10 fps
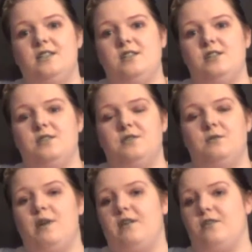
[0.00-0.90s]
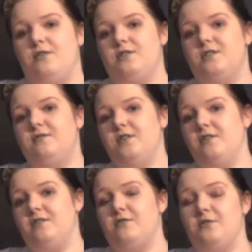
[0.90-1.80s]
to wear a corset for
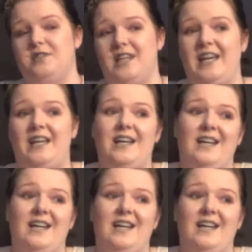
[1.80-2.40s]
you all day.